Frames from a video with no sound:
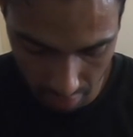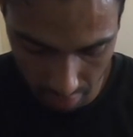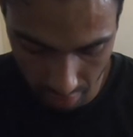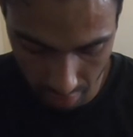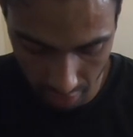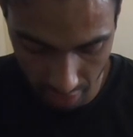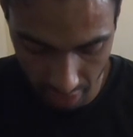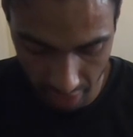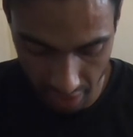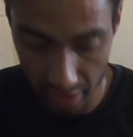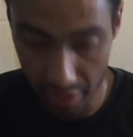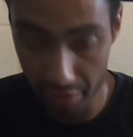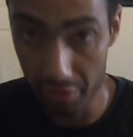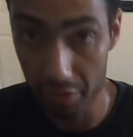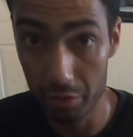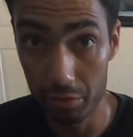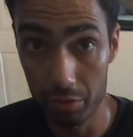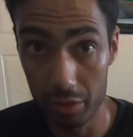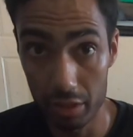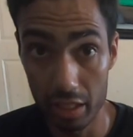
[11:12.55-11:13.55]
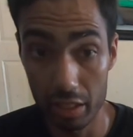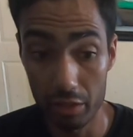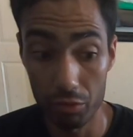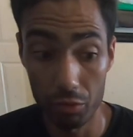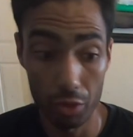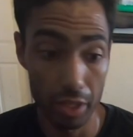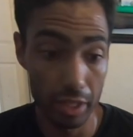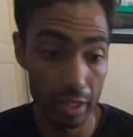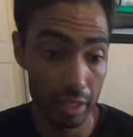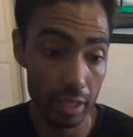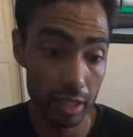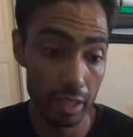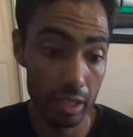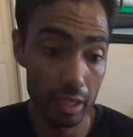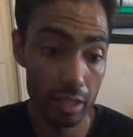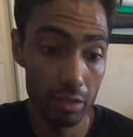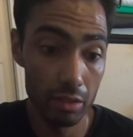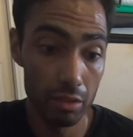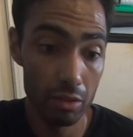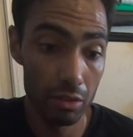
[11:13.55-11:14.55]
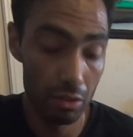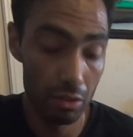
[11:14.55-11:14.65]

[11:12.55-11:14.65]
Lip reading: alive and get it running again,